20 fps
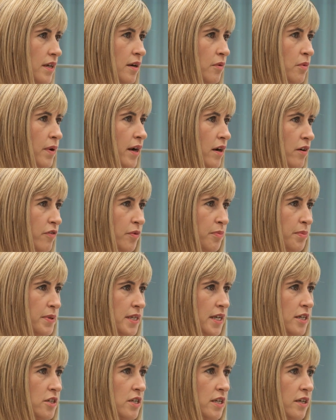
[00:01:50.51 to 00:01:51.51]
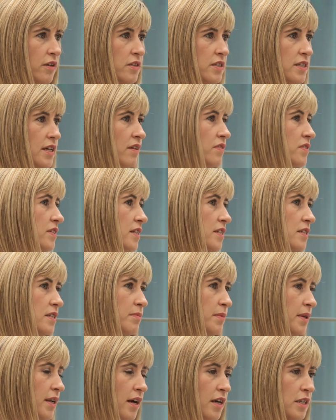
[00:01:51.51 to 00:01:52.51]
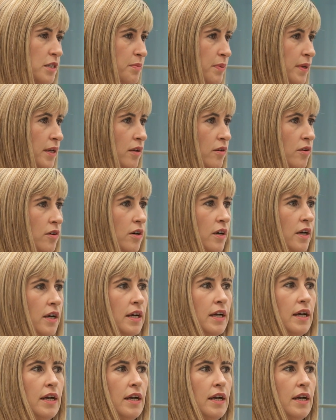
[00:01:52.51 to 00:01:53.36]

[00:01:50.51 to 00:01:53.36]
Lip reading: aware of a potentially unsafe system in a hospital or